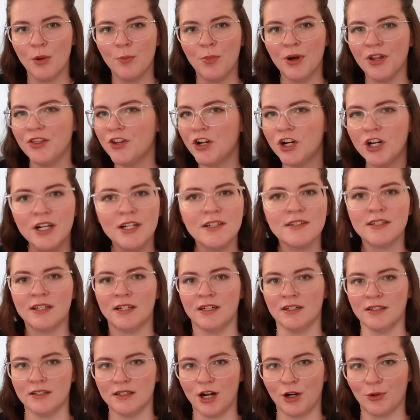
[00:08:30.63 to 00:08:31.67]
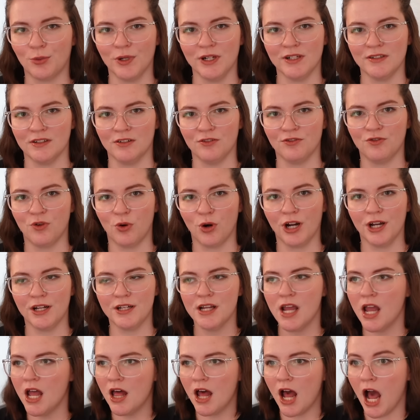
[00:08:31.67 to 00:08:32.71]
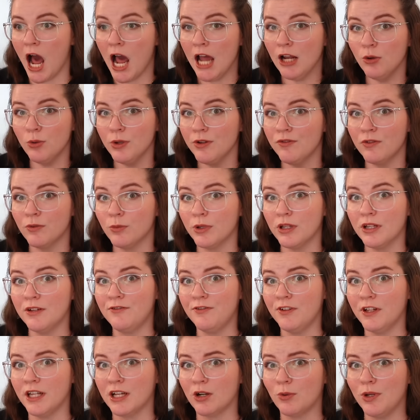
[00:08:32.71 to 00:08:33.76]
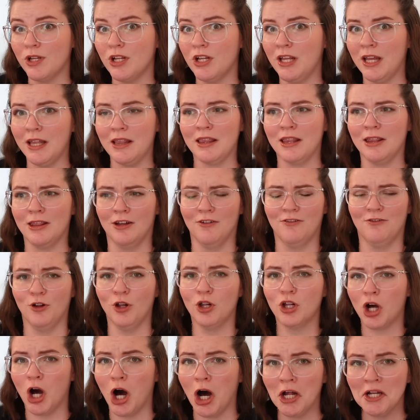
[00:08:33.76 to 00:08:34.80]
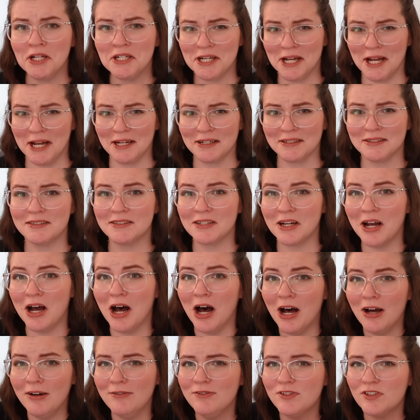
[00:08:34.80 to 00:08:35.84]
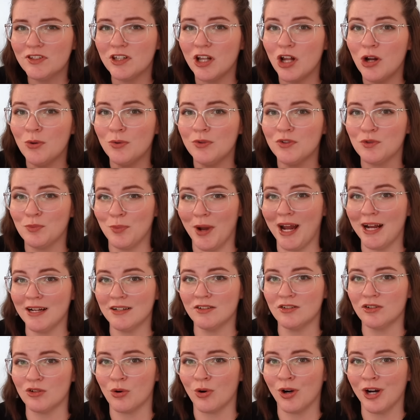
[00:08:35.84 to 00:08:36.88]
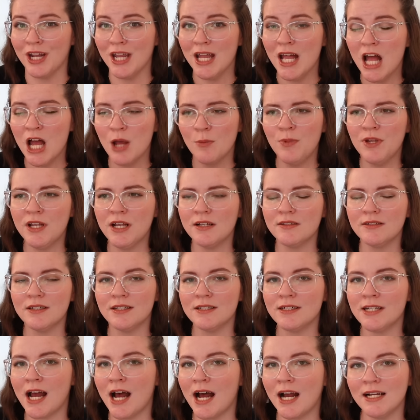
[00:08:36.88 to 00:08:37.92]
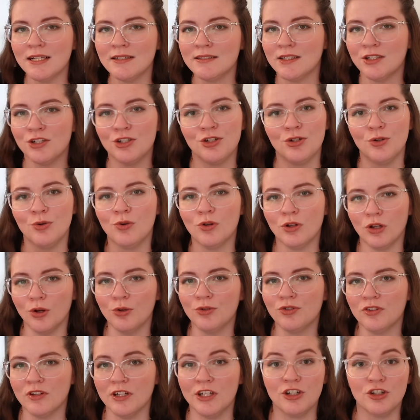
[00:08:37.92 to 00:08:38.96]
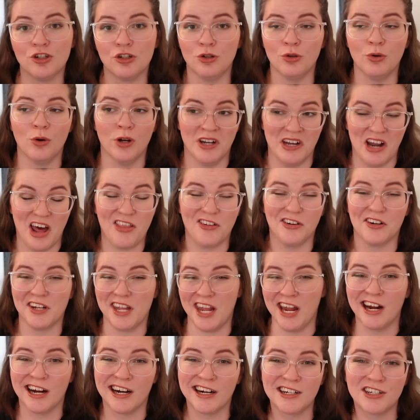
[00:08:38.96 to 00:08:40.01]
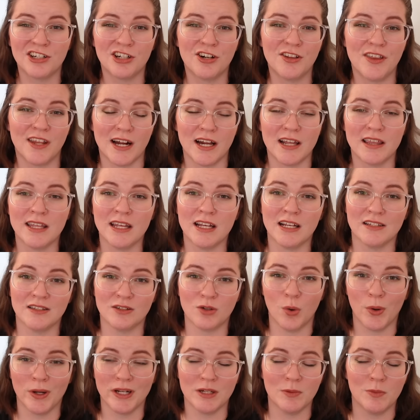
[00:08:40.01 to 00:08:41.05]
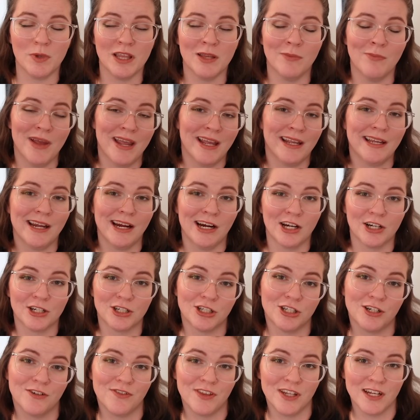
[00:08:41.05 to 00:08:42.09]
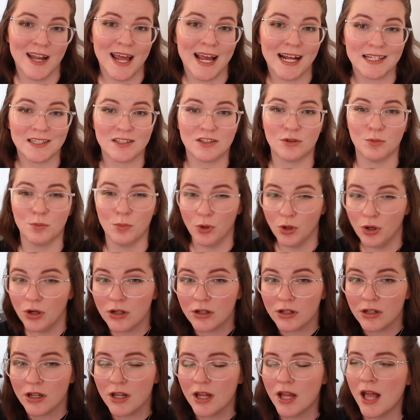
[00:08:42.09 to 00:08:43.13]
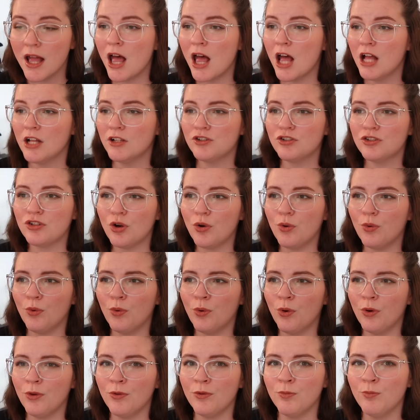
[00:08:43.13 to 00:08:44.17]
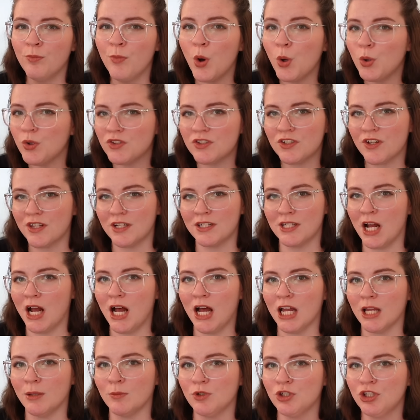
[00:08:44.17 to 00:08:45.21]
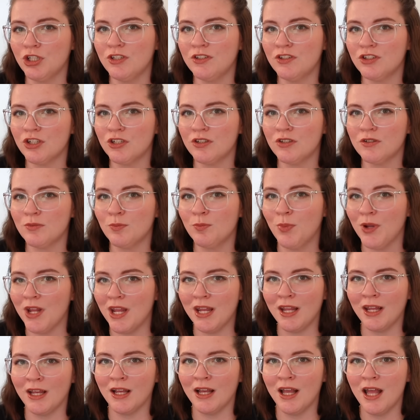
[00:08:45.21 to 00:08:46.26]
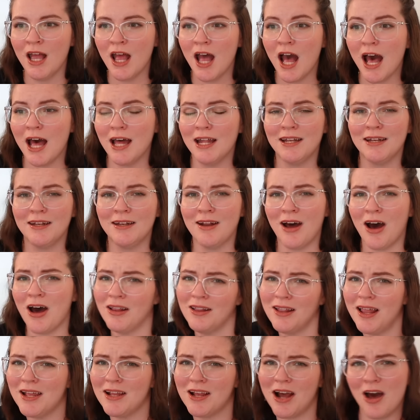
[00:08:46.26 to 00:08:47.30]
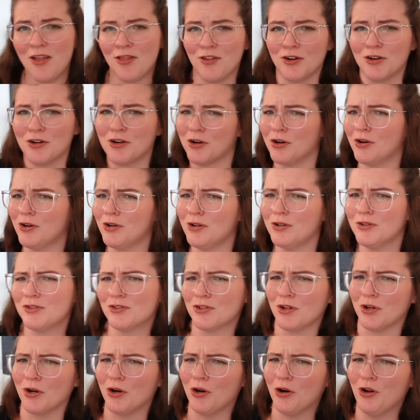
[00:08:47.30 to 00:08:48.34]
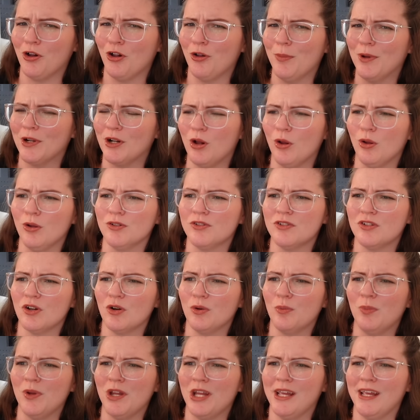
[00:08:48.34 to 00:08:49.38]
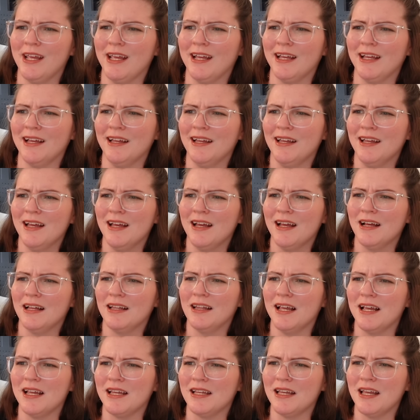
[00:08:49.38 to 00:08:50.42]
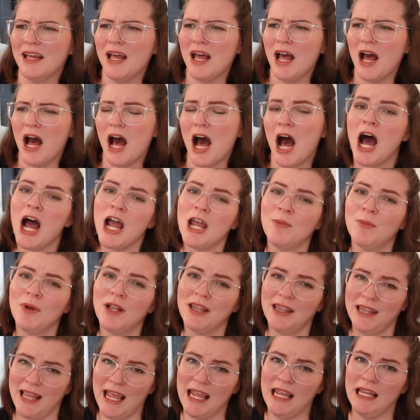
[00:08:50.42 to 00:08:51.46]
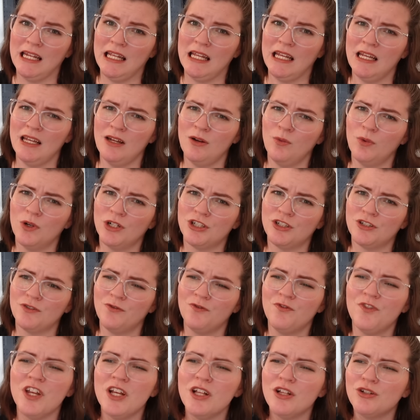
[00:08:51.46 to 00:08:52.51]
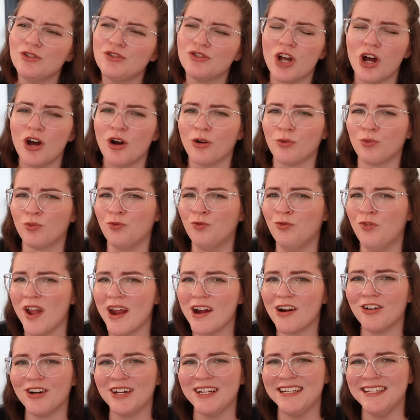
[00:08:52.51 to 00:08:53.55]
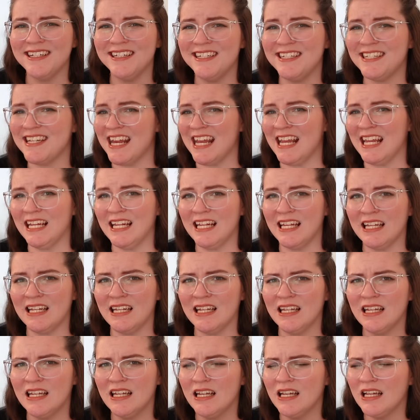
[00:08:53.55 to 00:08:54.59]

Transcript: But there isn't a reason for it. I don't even really feel like we get the full context of Sloane's backstory because it ties in too closely to another character that I think is going to be the main character of the next book. So most of the time, she's just being a not like other girls girl, but also being like, I'm a lady, which feels a very dated